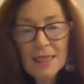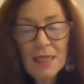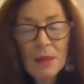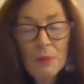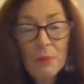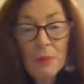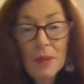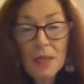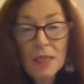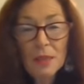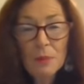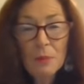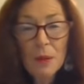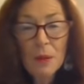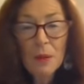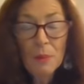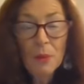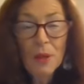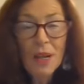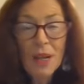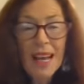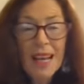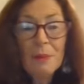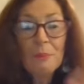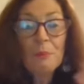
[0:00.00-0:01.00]
That means people
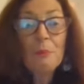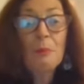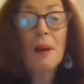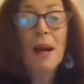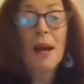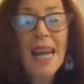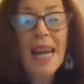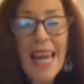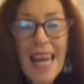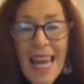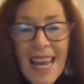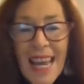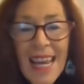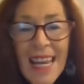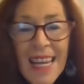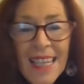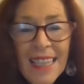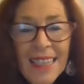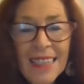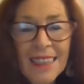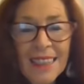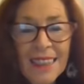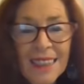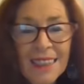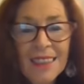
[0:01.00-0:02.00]
can't
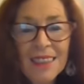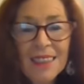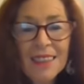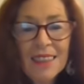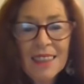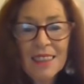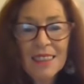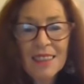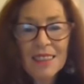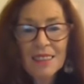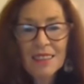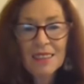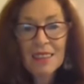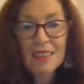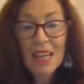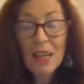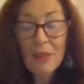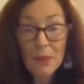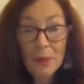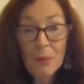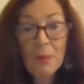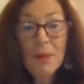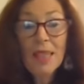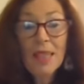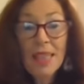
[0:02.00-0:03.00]
plan.
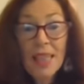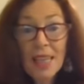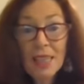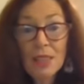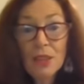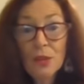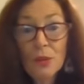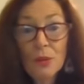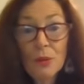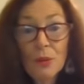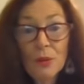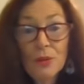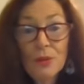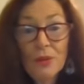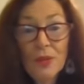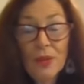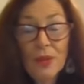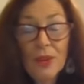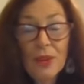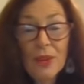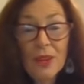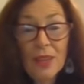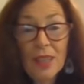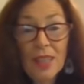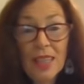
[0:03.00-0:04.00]
Having been casual for
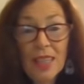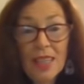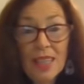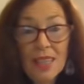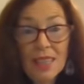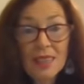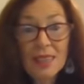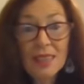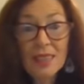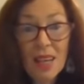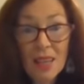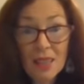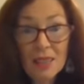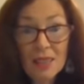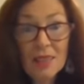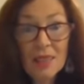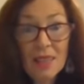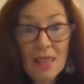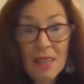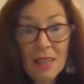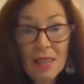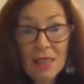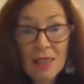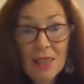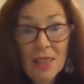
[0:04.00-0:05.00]
30 years,
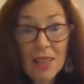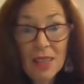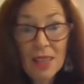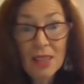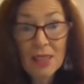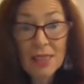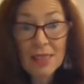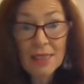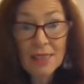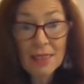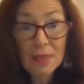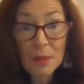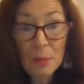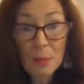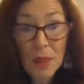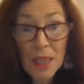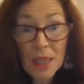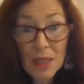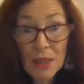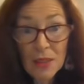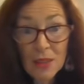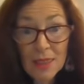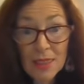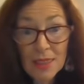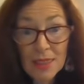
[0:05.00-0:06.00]
I think I can speak
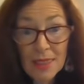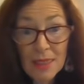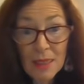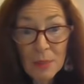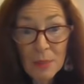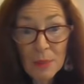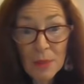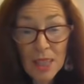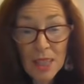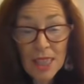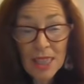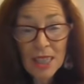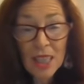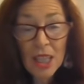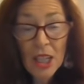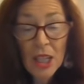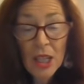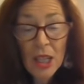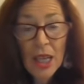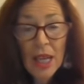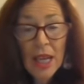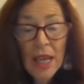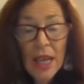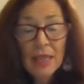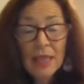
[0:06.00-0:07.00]
on this subject.
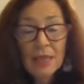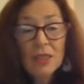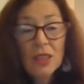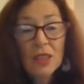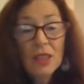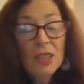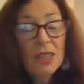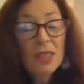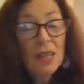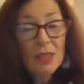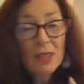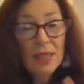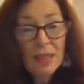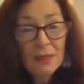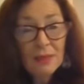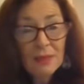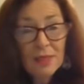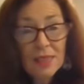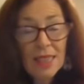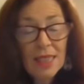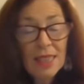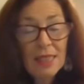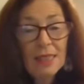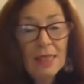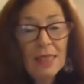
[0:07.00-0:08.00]
So you don't have
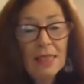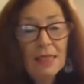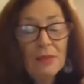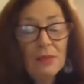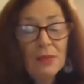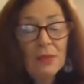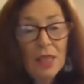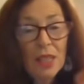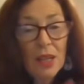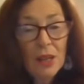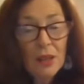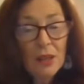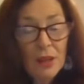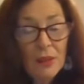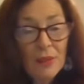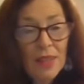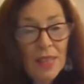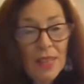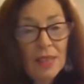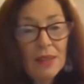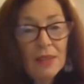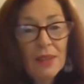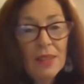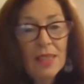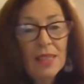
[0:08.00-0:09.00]
sick leave and you don't have
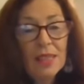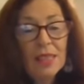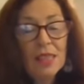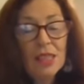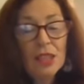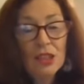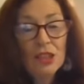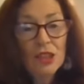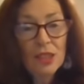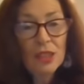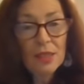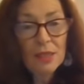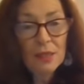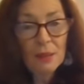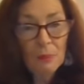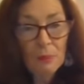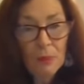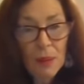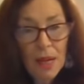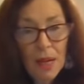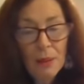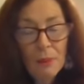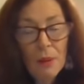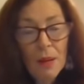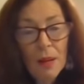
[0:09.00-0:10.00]
any of the conditions and
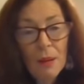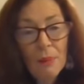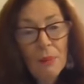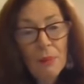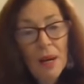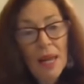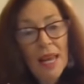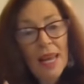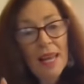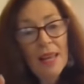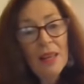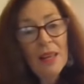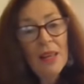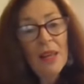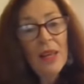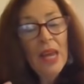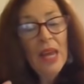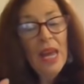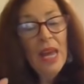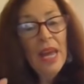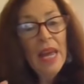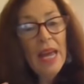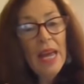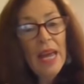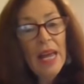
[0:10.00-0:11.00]
blah, blah, blah.
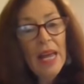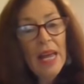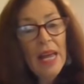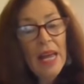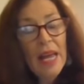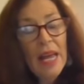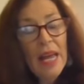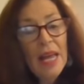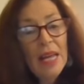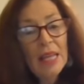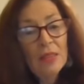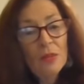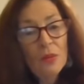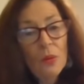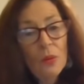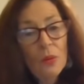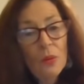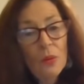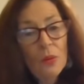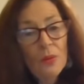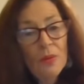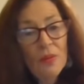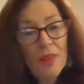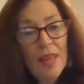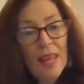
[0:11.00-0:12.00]
And
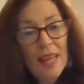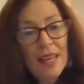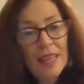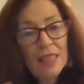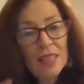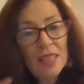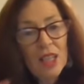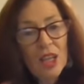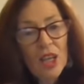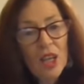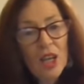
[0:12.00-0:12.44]
all of that.